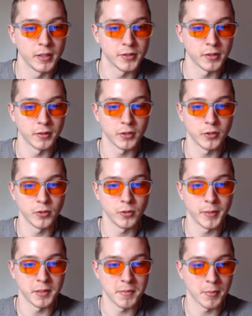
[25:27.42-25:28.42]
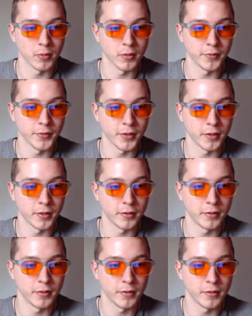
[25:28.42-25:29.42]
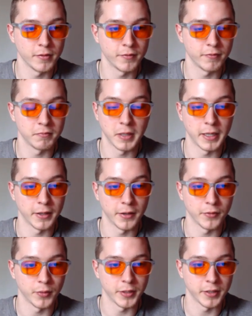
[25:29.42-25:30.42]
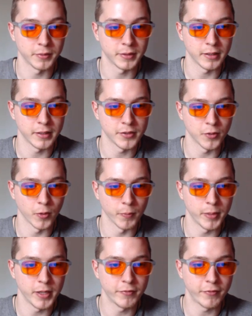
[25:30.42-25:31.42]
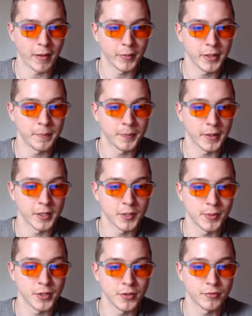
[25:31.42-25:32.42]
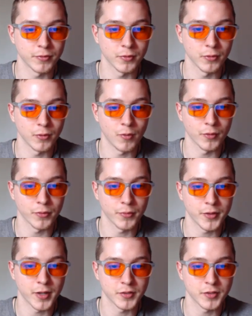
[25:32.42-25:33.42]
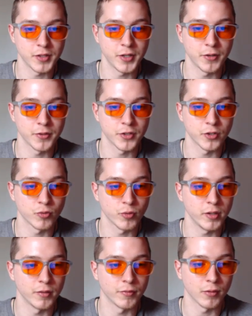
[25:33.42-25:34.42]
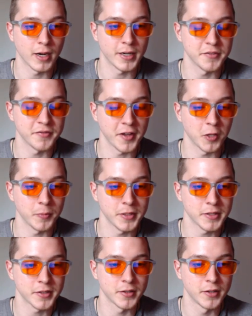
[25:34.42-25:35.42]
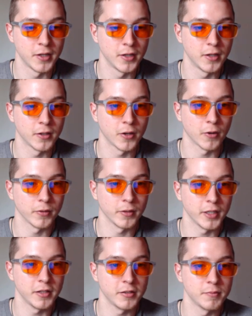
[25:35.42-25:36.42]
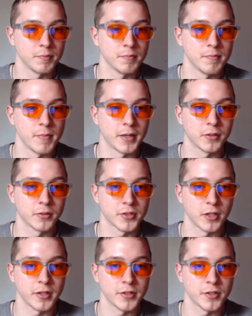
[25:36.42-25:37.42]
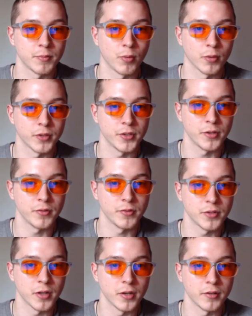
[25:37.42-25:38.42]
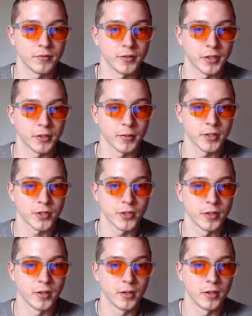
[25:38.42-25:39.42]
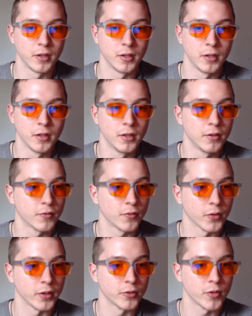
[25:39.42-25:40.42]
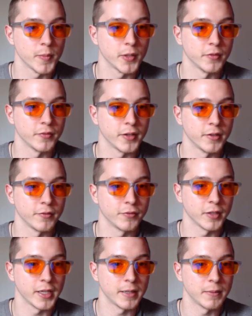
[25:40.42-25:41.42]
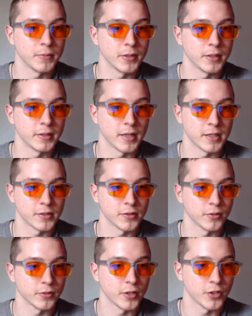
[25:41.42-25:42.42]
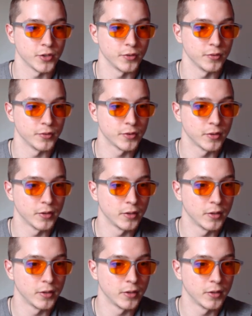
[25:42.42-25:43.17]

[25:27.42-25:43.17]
is a legume and a member of the, I have no idea what that is, or pea family. It has been used for over 3,000 years to treat a variety of ailments. Currently, medical studies support the use of licorice for the treatment of inflamed intestinal tissues.